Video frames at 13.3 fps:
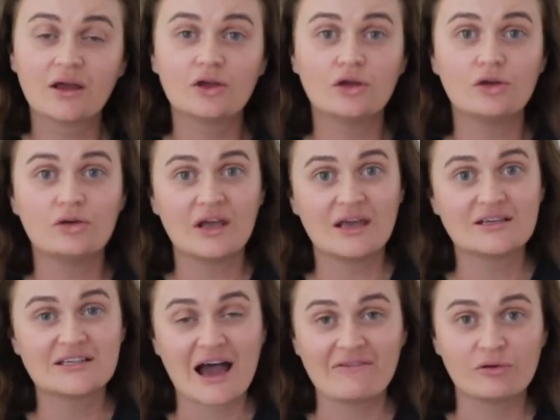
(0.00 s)
you
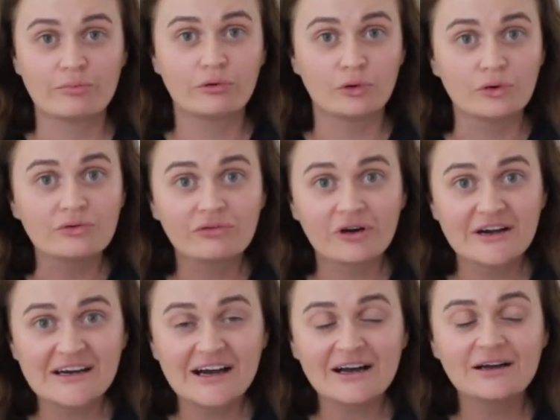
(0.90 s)
need to have a
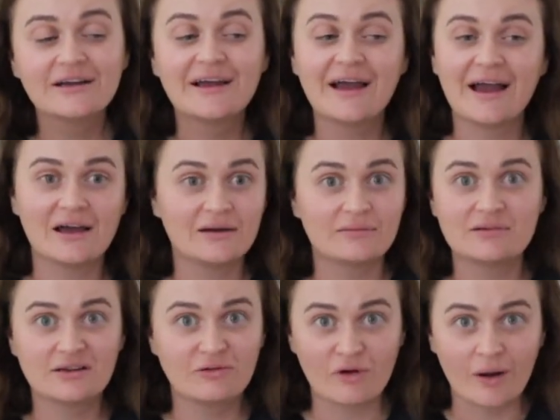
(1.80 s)
proofreader, and
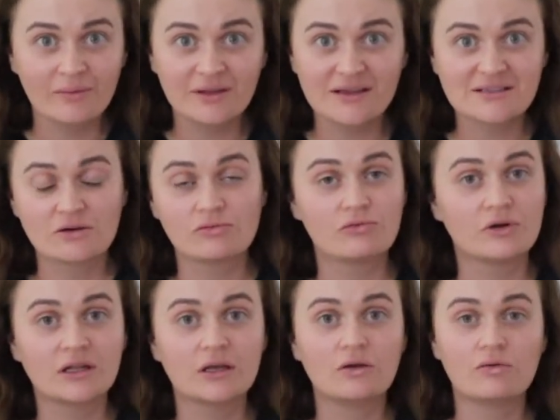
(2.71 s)
Grammarly is a
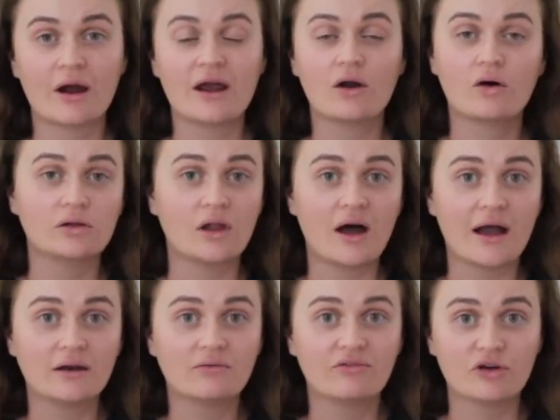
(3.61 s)
really great
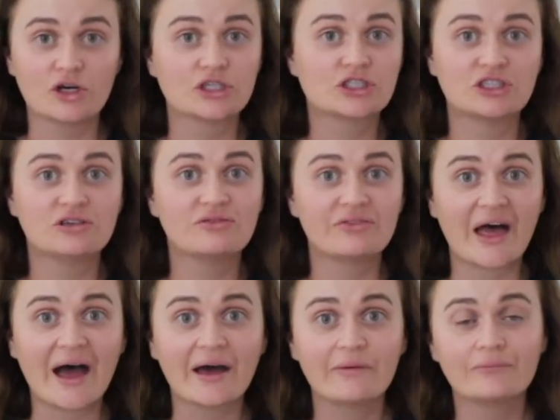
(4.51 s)
online version of
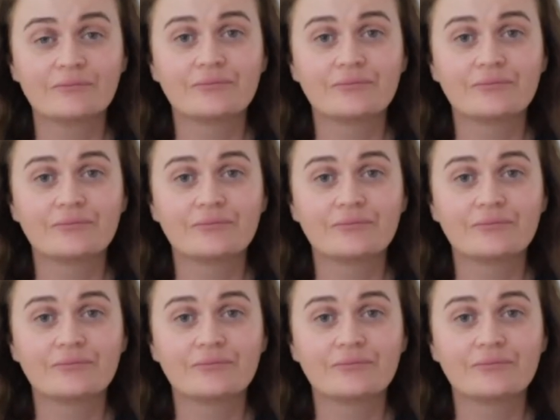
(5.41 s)
that.